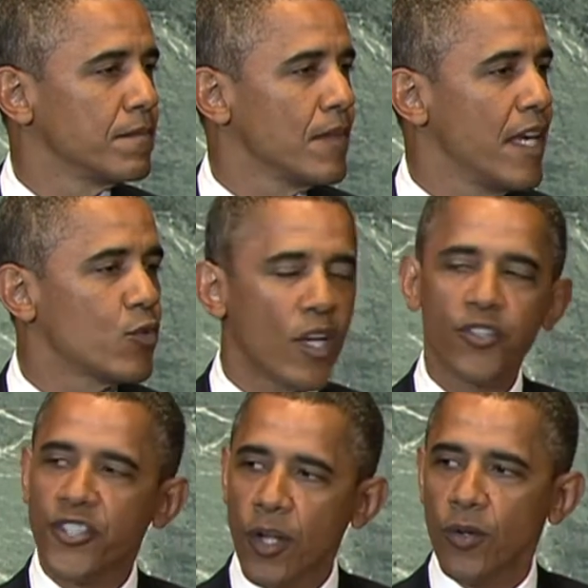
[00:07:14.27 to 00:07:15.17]
Israel's
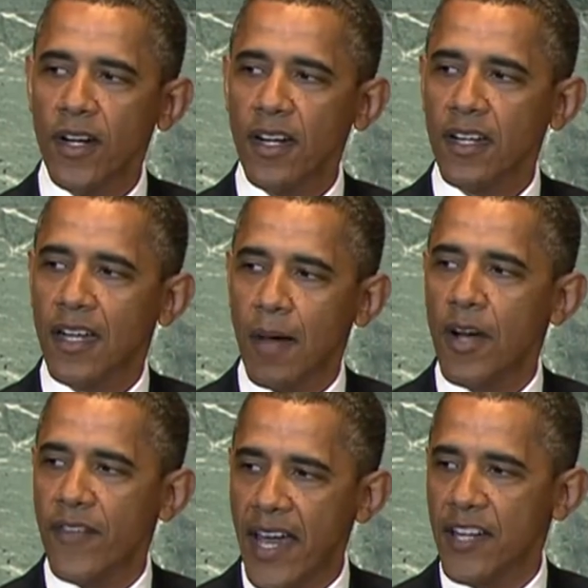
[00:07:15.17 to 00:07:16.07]
children come
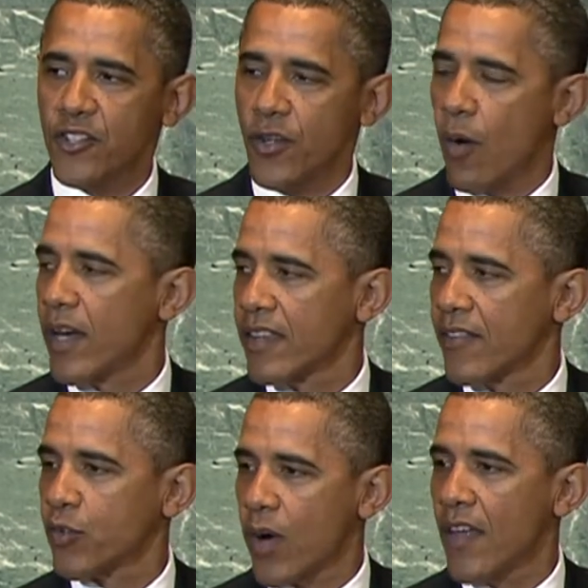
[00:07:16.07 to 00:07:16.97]
of age knowing
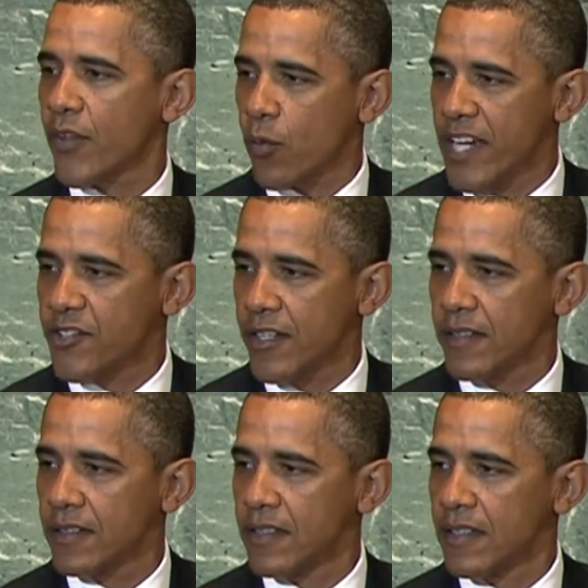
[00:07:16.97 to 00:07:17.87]
that throughout the region,
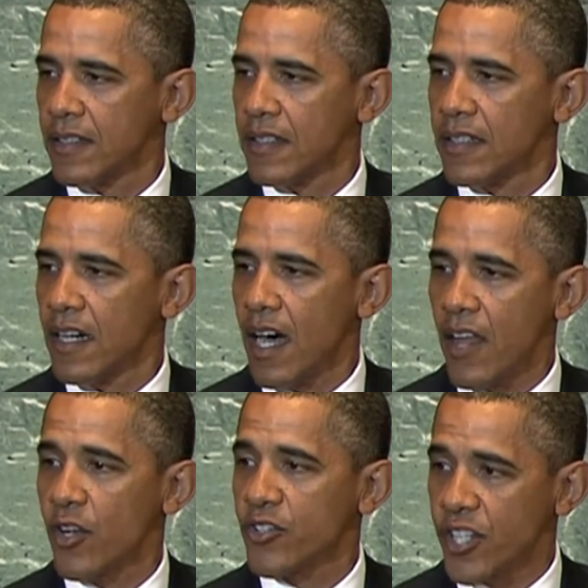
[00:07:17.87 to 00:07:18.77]

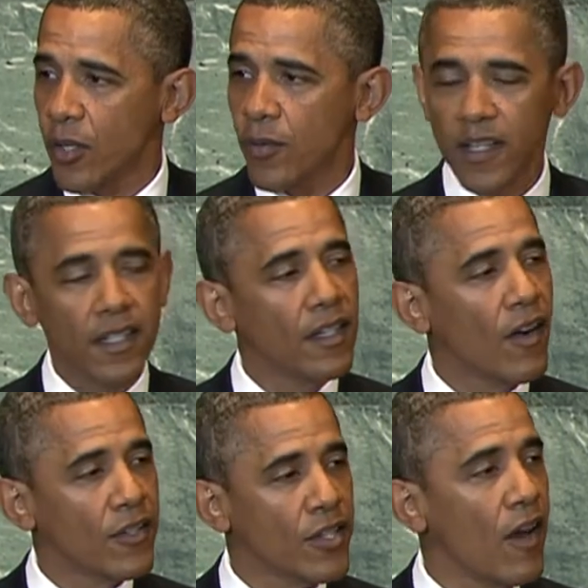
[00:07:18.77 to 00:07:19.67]
other children
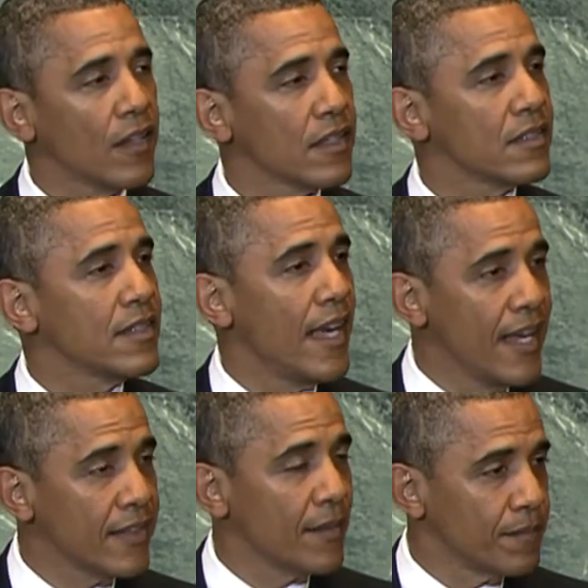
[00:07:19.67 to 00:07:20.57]
are taught to
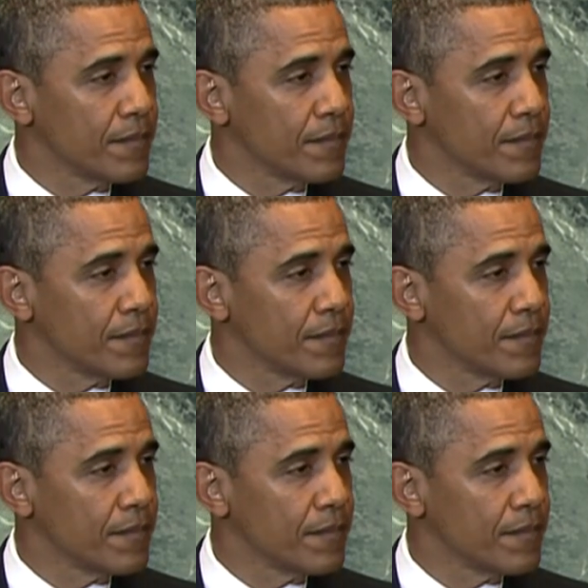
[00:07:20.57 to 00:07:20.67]
hate them.